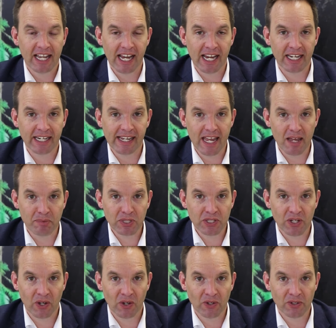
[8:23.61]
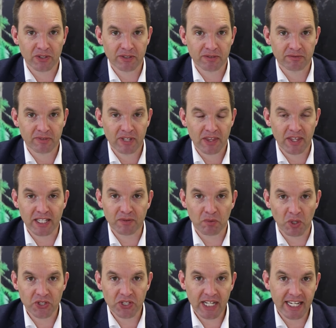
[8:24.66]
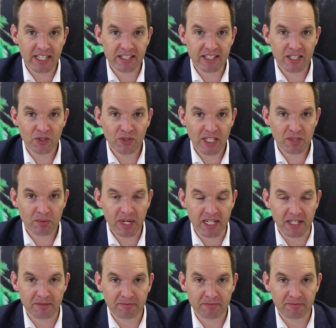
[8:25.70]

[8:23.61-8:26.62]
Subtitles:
an episode. Thanks for watching, and see you next week.